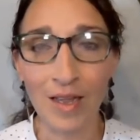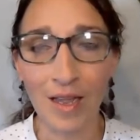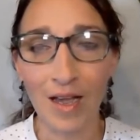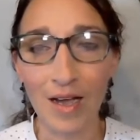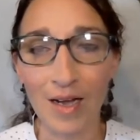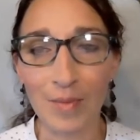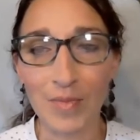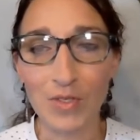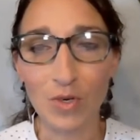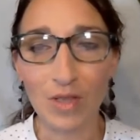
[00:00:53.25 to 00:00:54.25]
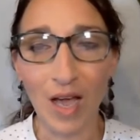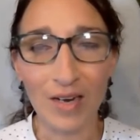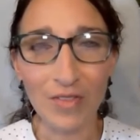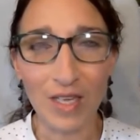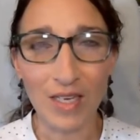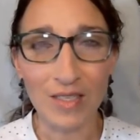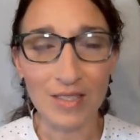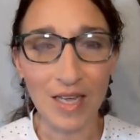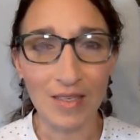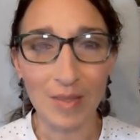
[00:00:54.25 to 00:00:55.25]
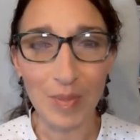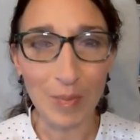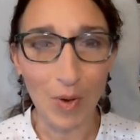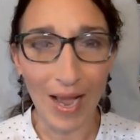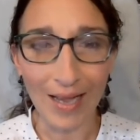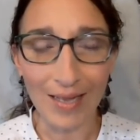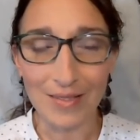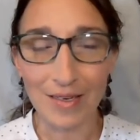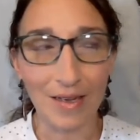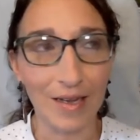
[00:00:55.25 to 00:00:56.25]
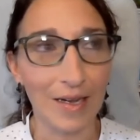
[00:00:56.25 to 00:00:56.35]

Um, those are a lot of things that, that the people ask.